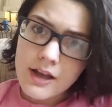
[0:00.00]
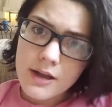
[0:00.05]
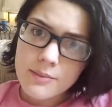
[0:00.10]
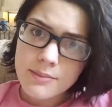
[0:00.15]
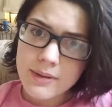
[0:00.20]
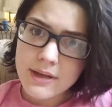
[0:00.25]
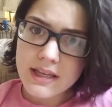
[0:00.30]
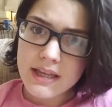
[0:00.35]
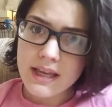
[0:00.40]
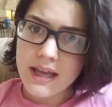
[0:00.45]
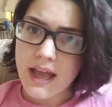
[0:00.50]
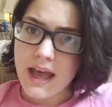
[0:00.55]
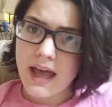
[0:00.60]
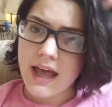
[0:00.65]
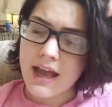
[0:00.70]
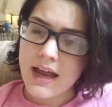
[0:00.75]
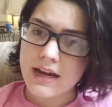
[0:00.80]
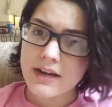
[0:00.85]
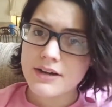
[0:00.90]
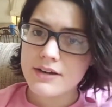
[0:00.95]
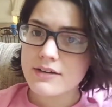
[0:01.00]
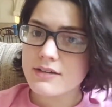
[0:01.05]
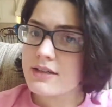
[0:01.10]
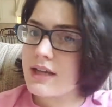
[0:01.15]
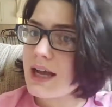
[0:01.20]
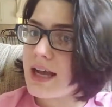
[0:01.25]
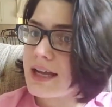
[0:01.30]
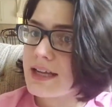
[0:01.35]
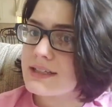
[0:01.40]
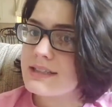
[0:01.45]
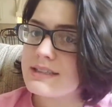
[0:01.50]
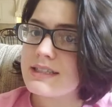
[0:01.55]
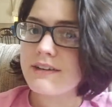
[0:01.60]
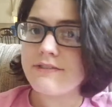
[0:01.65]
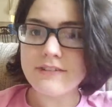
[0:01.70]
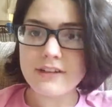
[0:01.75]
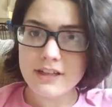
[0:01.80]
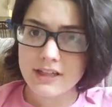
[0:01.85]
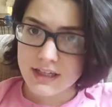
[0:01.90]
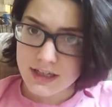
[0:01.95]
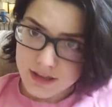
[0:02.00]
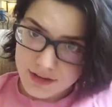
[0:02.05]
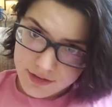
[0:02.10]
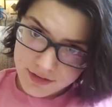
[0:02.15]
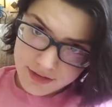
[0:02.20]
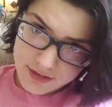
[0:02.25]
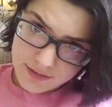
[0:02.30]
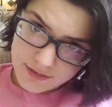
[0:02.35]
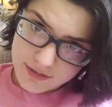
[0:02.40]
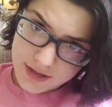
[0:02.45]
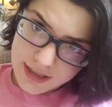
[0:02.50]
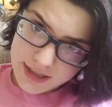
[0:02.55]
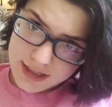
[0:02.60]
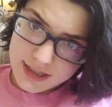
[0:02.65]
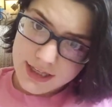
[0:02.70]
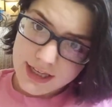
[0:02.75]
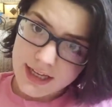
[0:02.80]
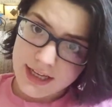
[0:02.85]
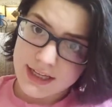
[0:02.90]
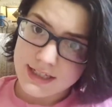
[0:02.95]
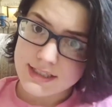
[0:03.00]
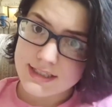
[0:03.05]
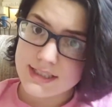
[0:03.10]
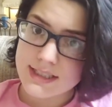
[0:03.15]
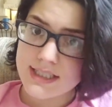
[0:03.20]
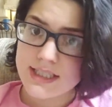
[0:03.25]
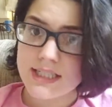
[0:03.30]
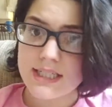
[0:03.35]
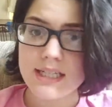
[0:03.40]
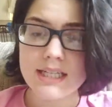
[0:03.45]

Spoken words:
But yeah, I definitely know that